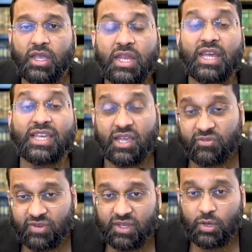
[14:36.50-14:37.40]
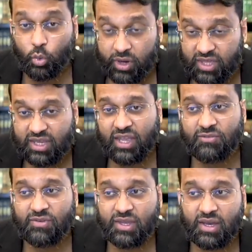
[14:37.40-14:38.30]
in a kayfiyya, with a
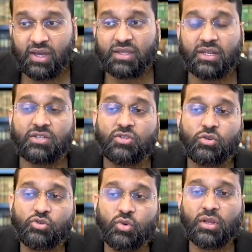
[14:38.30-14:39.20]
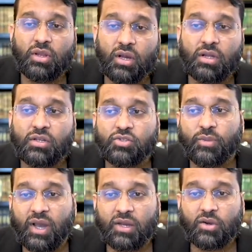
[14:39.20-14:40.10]
kayfiyya that is known to Allah
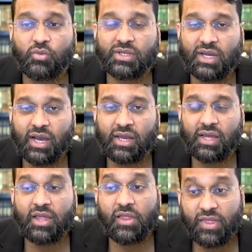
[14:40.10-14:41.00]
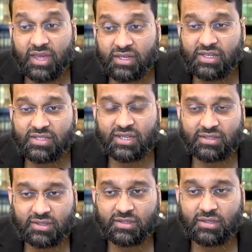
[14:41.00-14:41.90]
subhanahu wa ta'ala. Then he
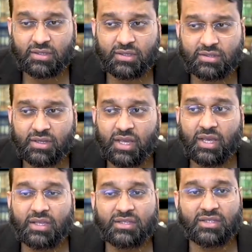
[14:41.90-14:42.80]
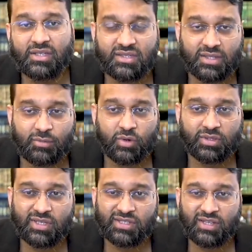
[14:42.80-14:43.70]
says, listen to this, Since the
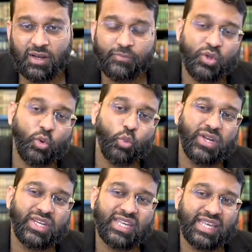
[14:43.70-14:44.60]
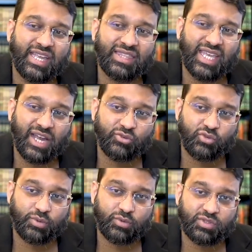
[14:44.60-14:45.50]
Mu'tazila would negate the
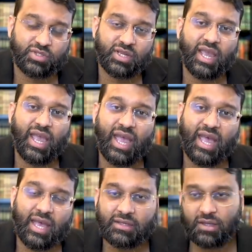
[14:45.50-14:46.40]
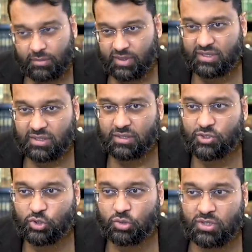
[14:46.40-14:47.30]
attributes and basically
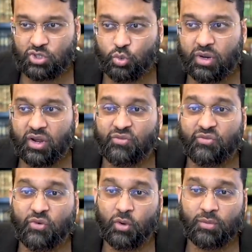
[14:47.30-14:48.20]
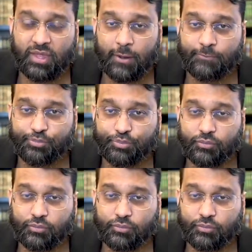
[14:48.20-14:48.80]
Sunnis would affirm them,